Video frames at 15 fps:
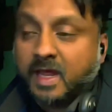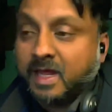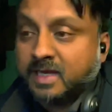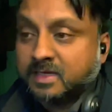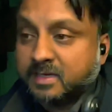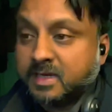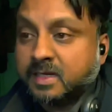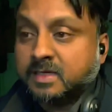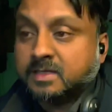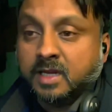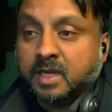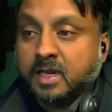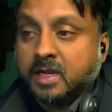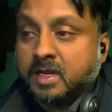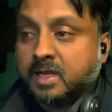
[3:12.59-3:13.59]
handheld,
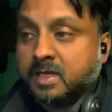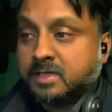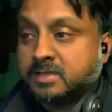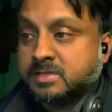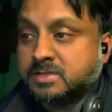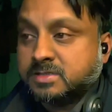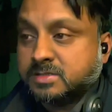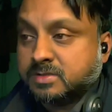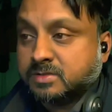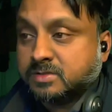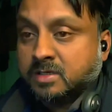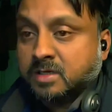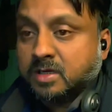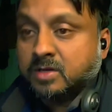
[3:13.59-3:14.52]
and so I